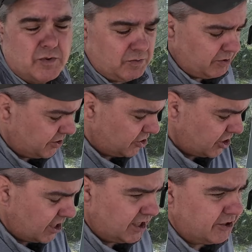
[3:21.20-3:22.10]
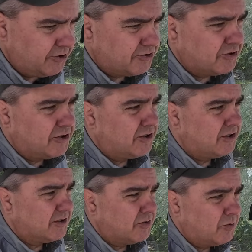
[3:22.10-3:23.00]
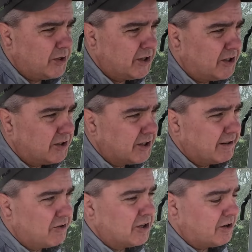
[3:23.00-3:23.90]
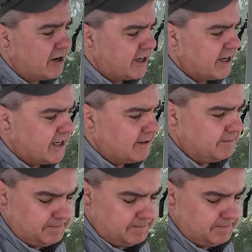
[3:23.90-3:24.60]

with the shuttle in neutral, we'll give her a crank now.